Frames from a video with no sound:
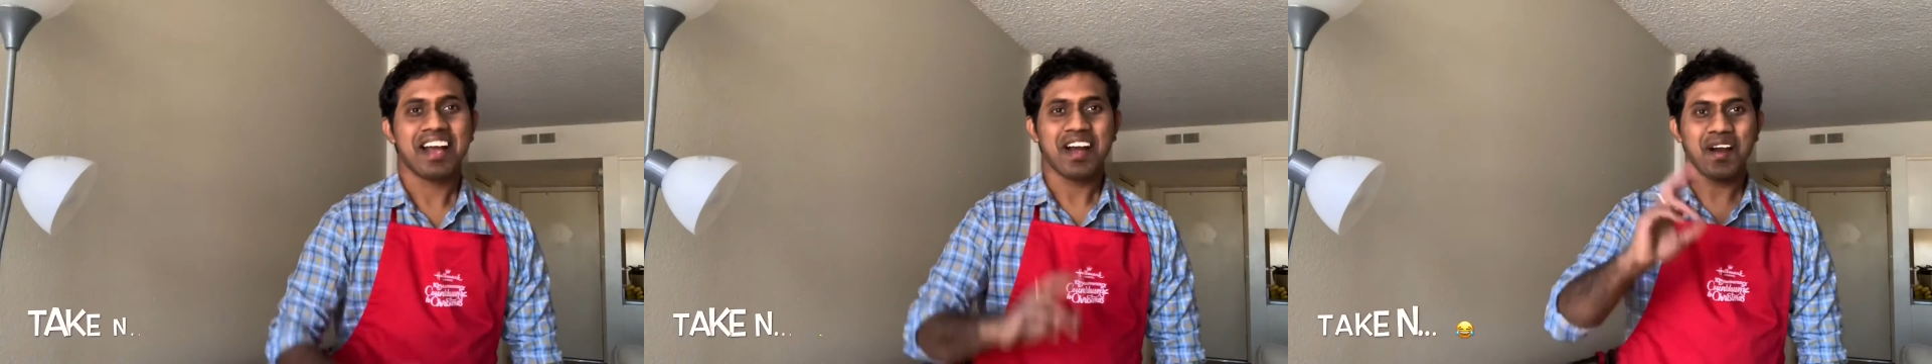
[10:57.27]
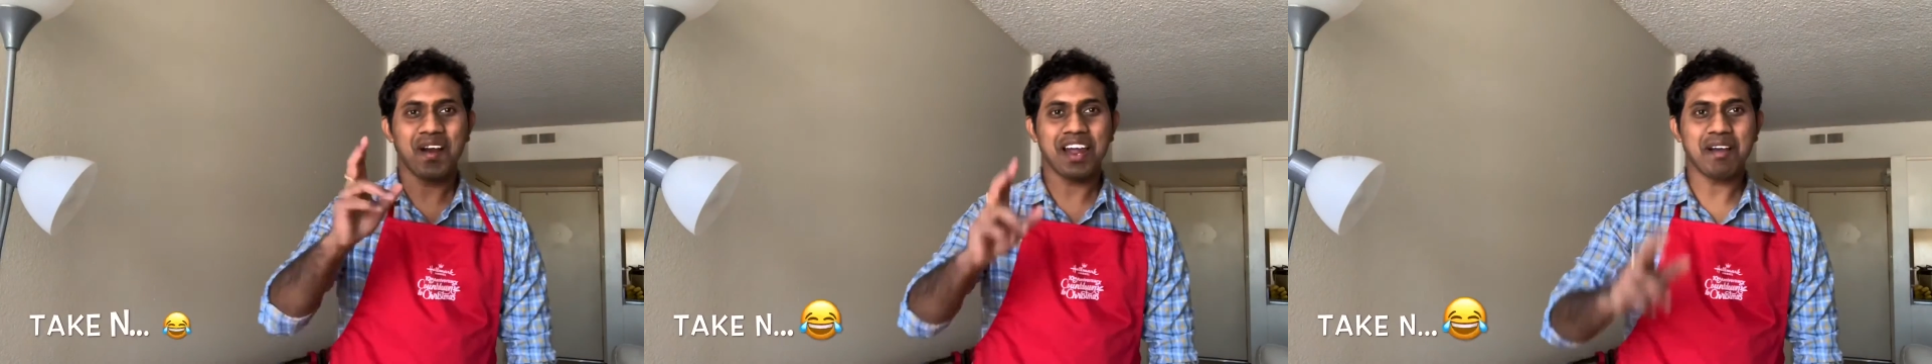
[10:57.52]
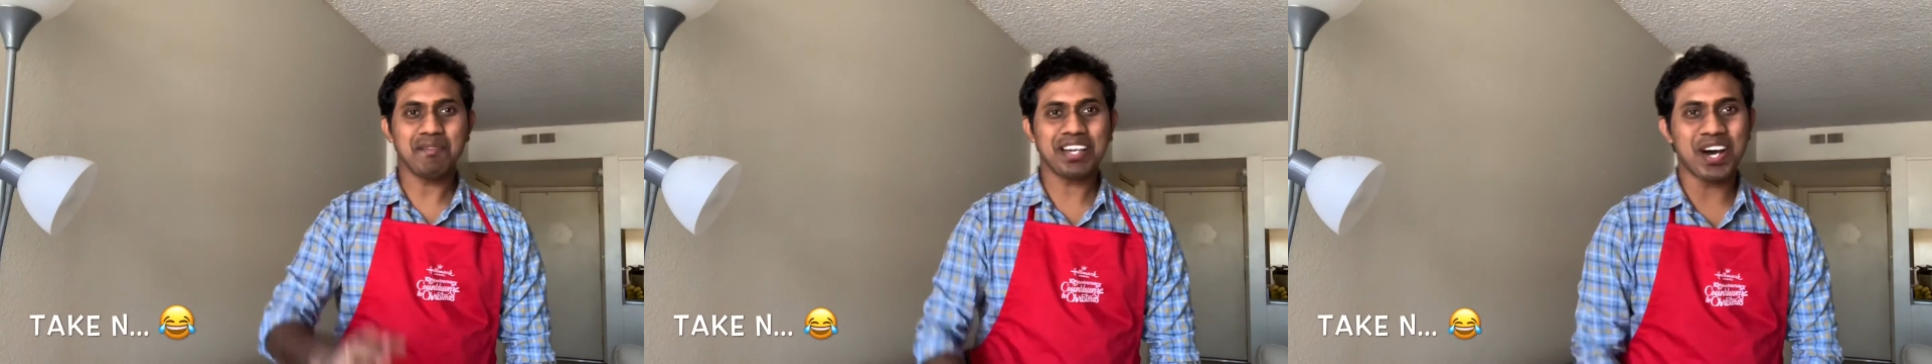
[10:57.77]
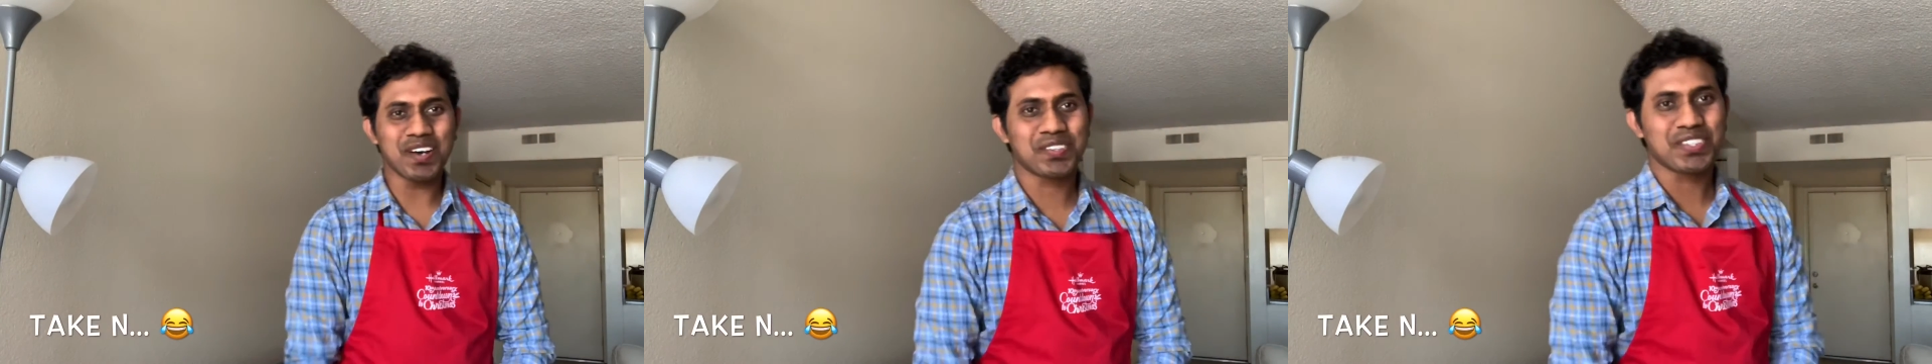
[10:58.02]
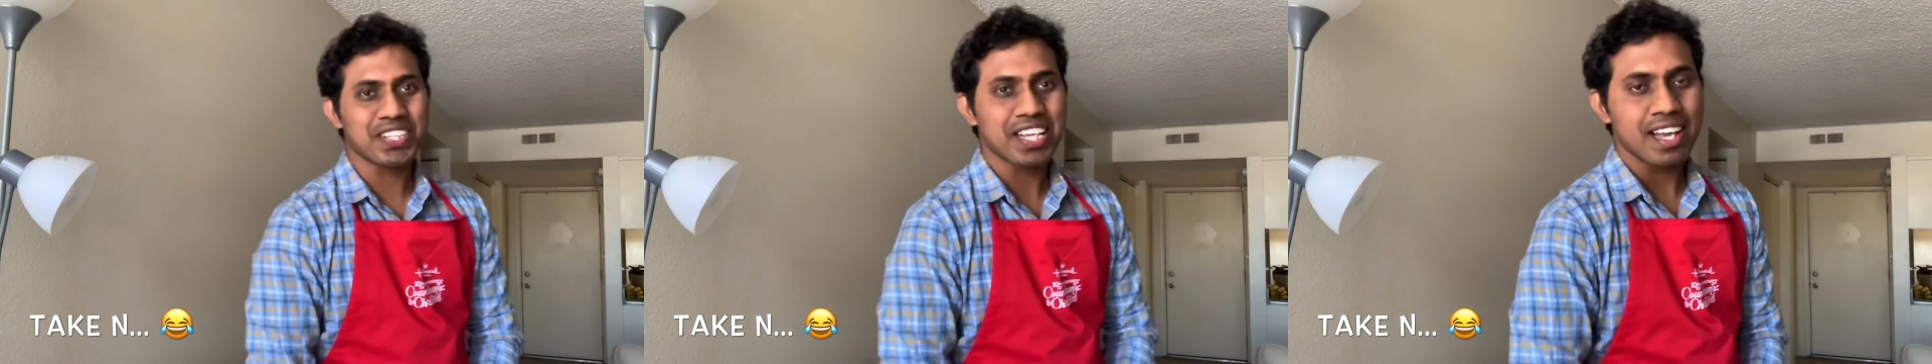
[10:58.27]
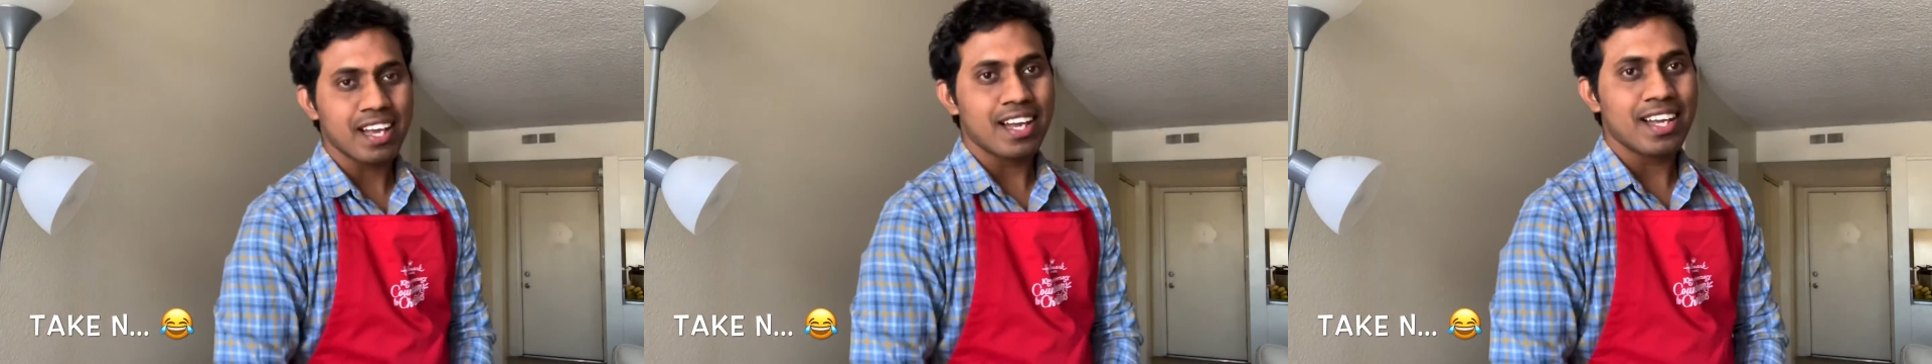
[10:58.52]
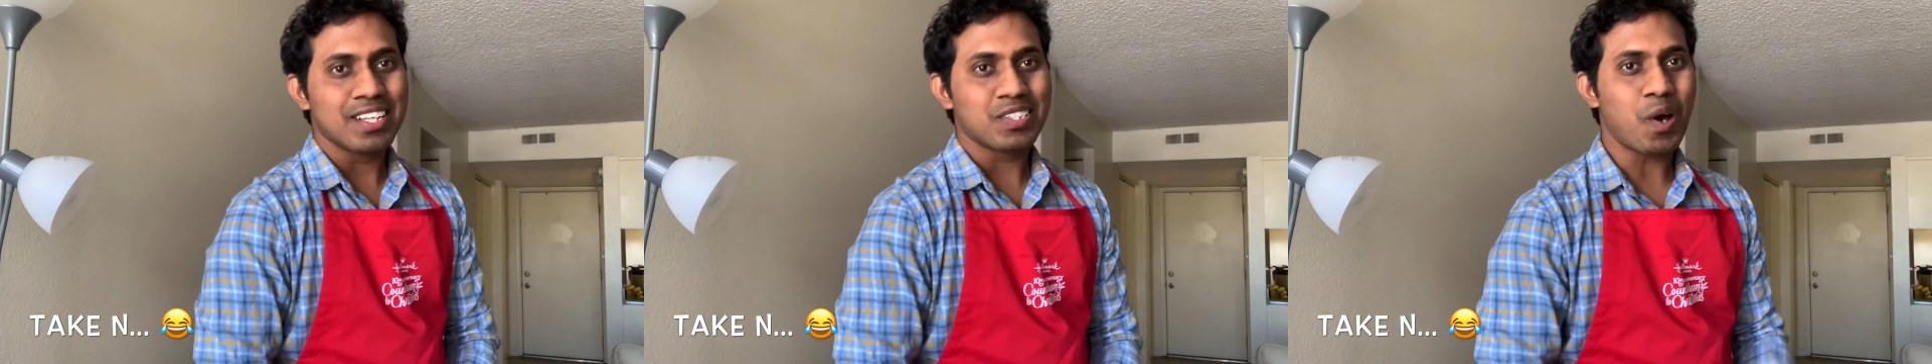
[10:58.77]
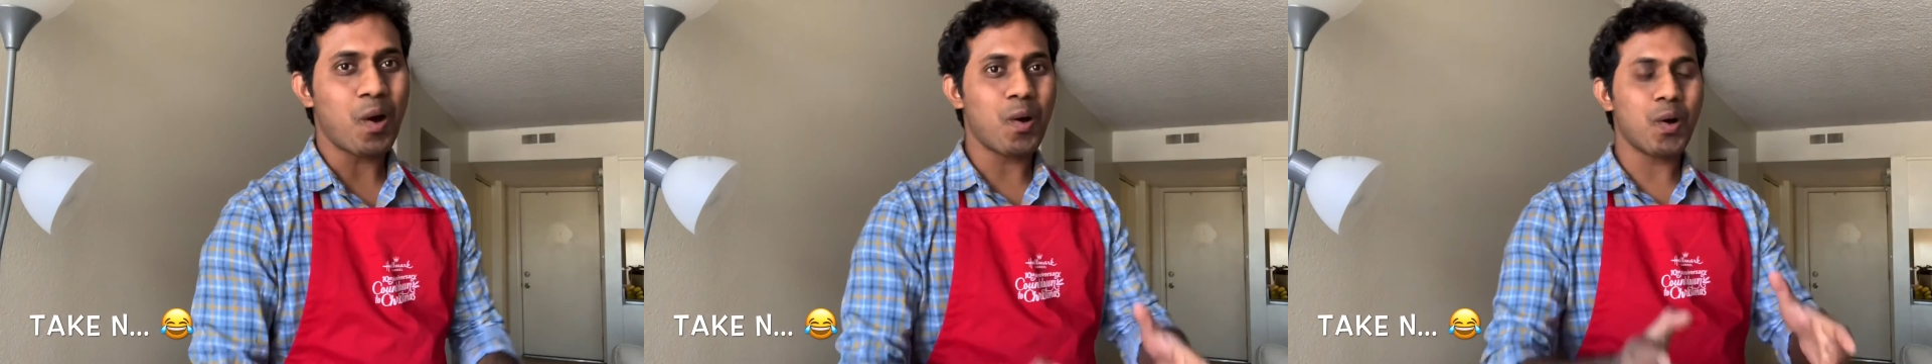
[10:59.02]
Hola amigos!
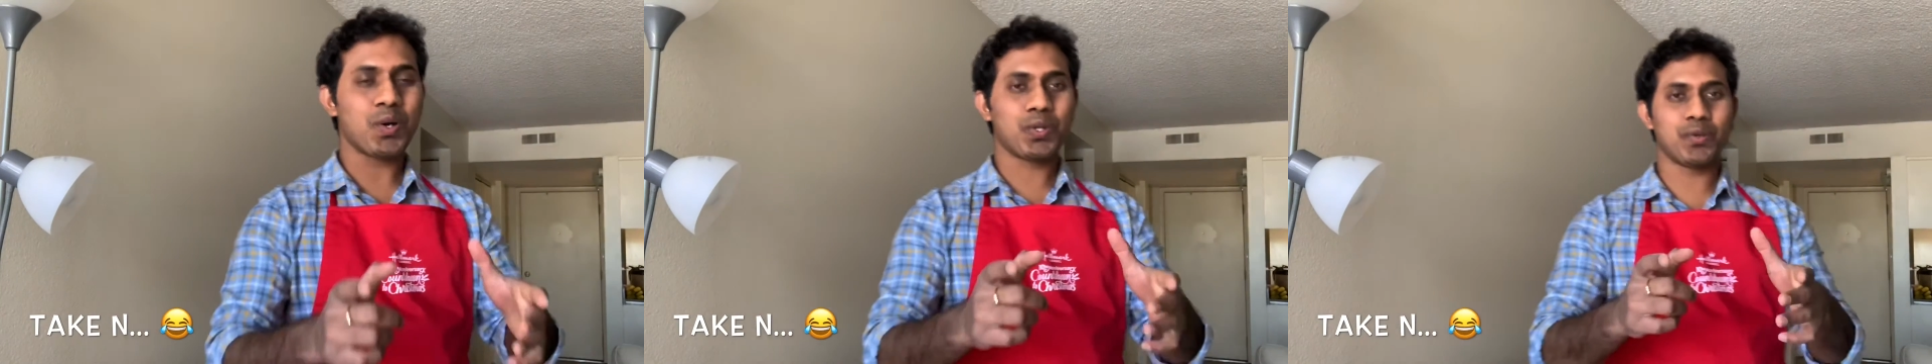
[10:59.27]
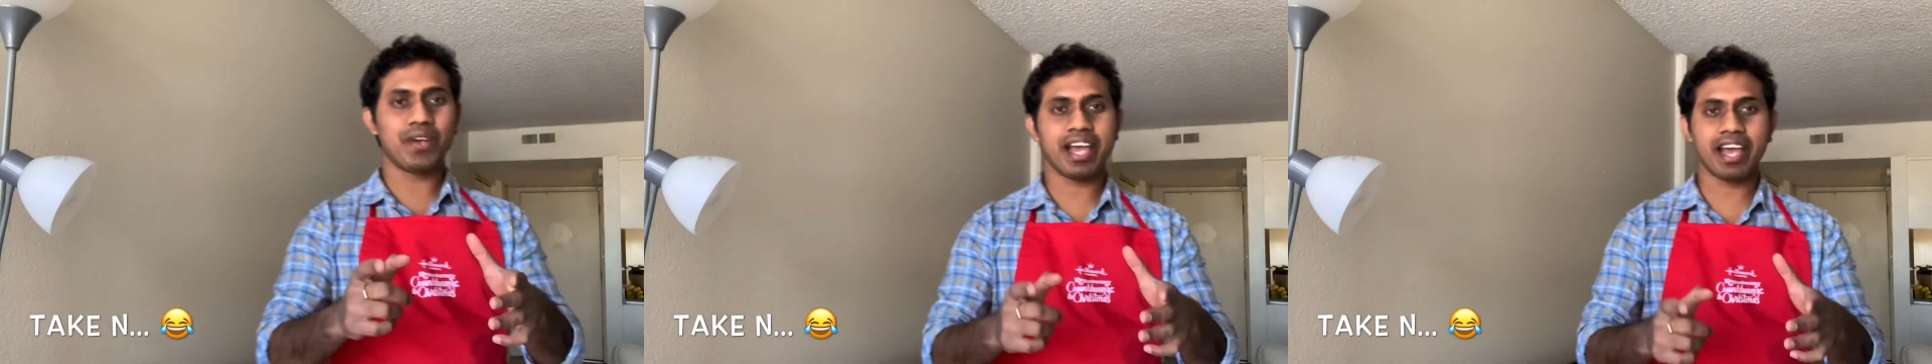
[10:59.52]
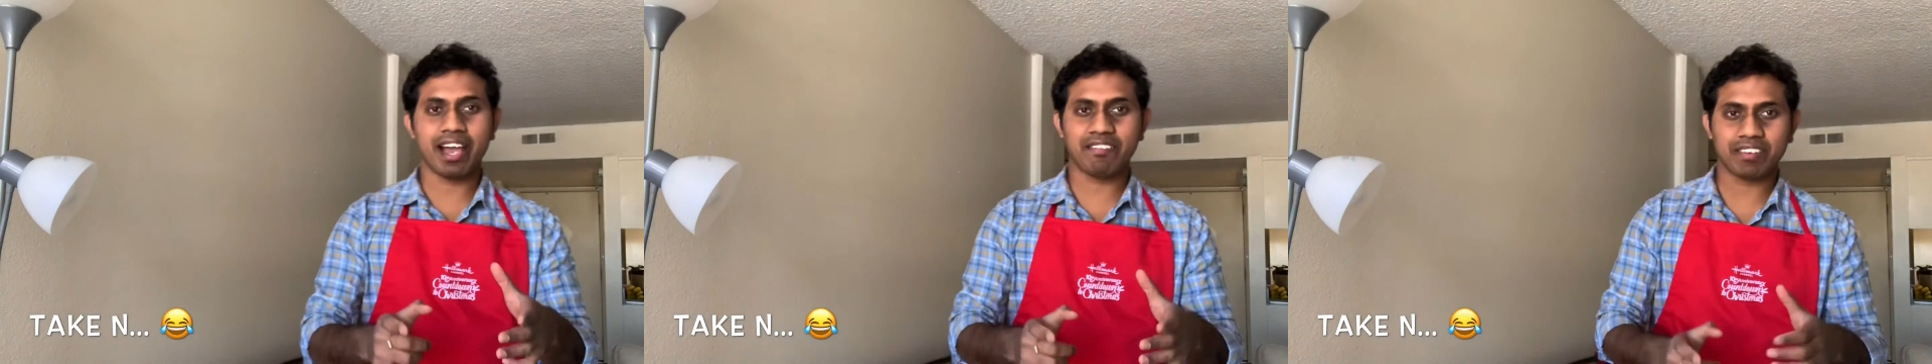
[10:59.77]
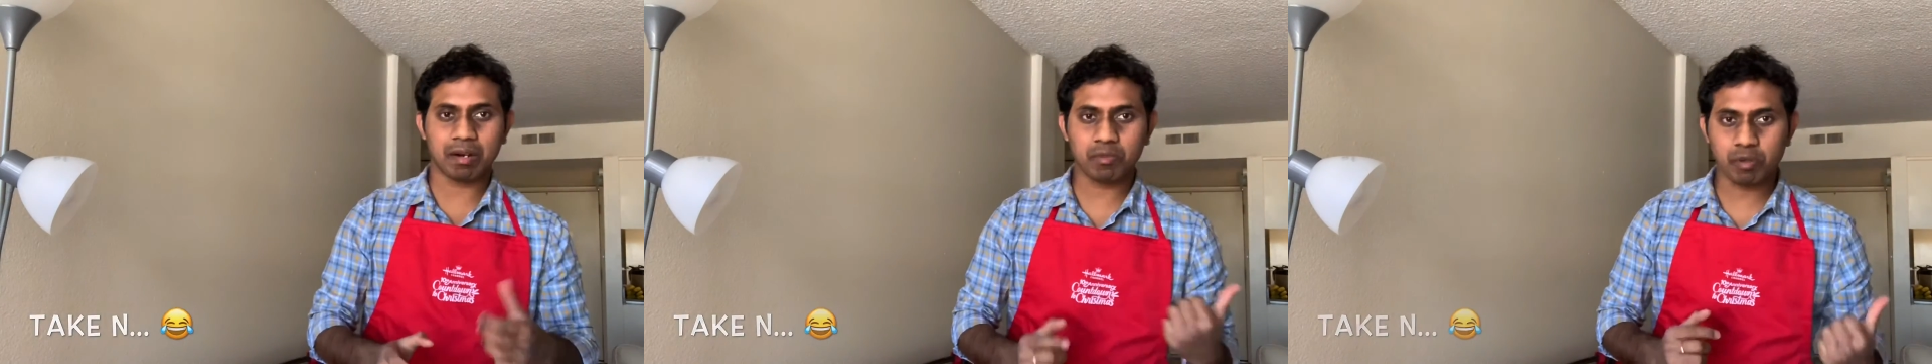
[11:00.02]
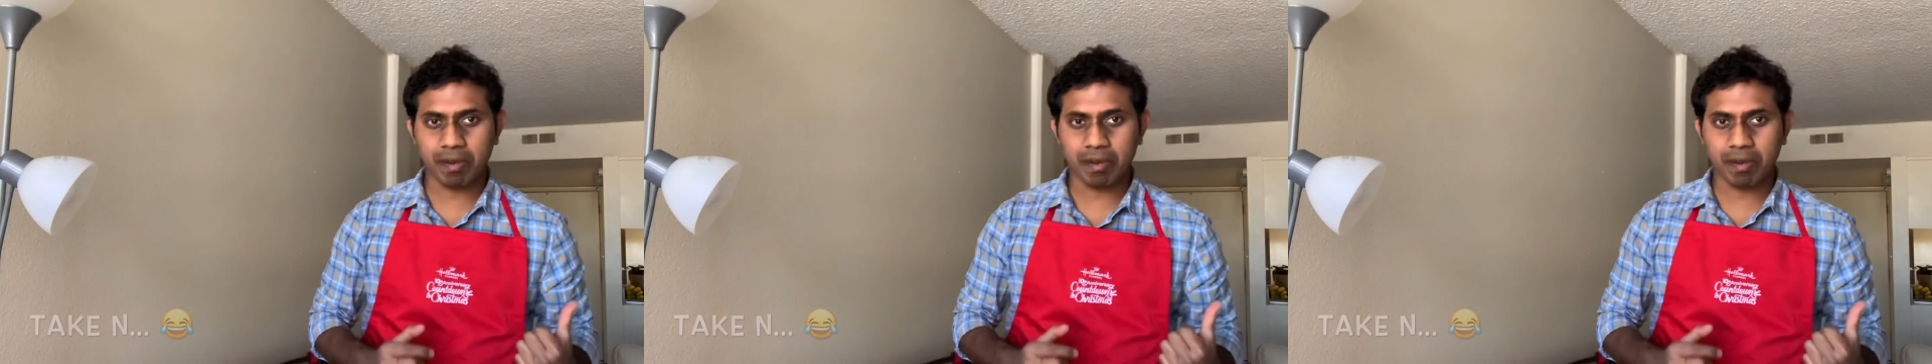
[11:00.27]
So today I've come to my